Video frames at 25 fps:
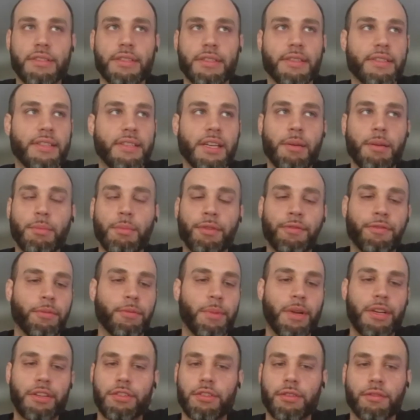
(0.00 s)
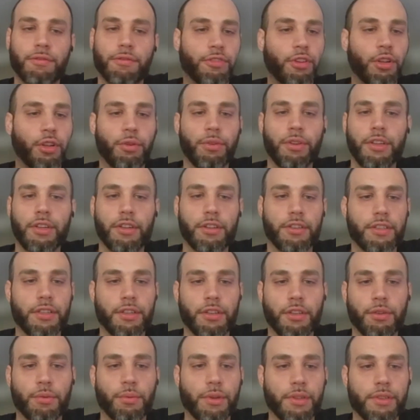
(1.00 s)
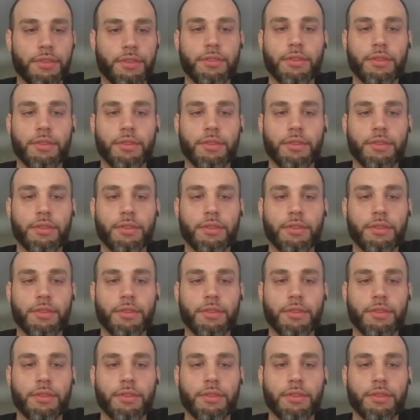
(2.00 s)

It's the same information flow that you're dealing with.